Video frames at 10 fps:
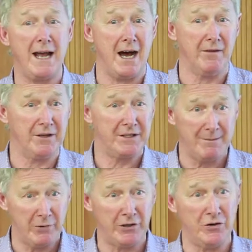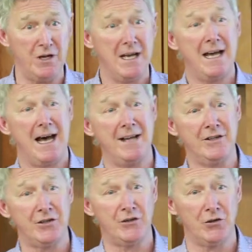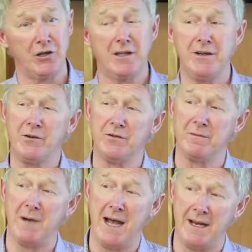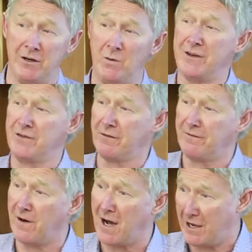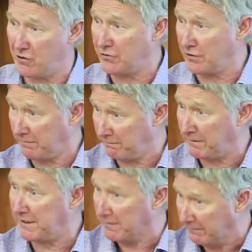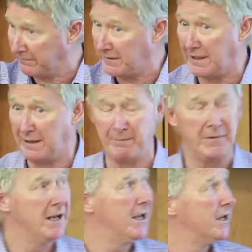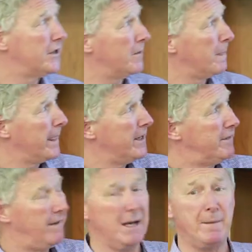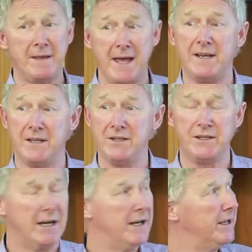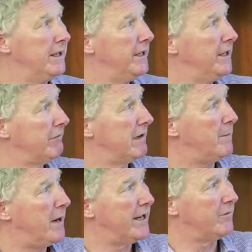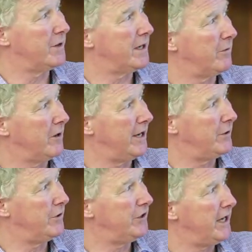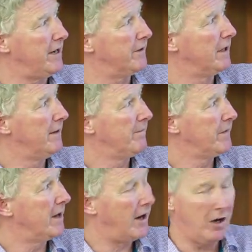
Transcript: out that somebody who understood the clinical domain and who understood FHIR could sort of give. Um, so developing that is, uh, is really part of what I would like to achieve. I